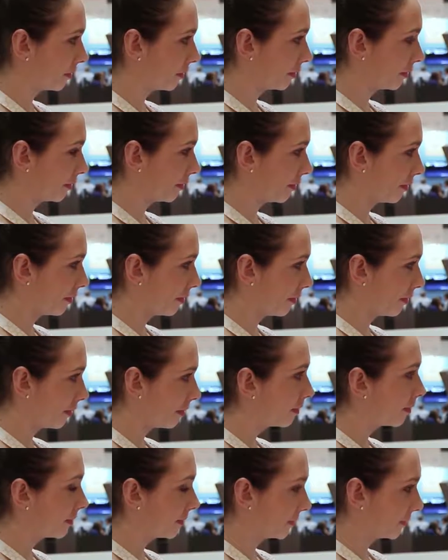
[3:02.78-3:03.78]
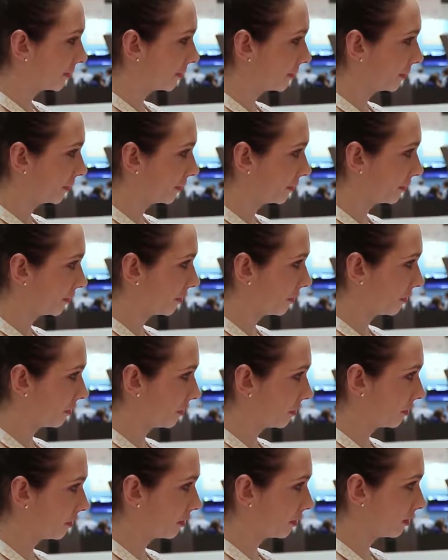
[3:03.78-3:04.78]

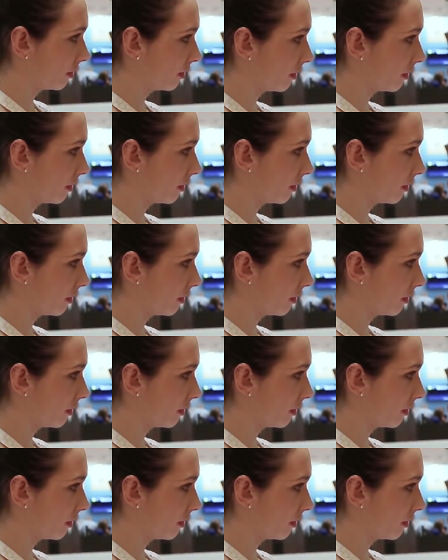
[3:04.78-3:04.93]
No words are spoken by the person on screen.